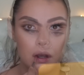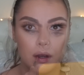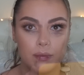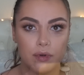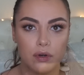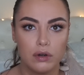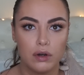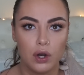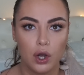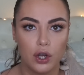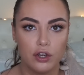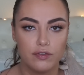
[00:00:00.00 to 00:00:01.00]
I'm not
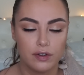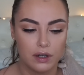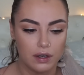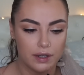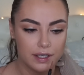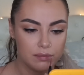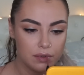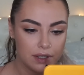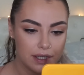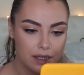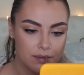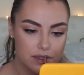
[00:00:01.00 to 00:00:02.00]
overlining
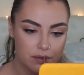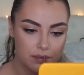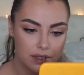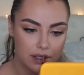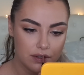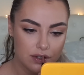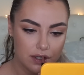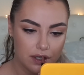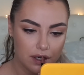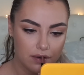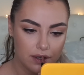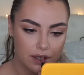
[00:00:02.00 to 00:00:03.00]
my lips, I'm literally
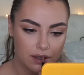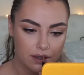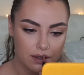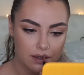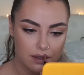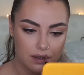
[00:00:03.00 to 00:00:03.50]
going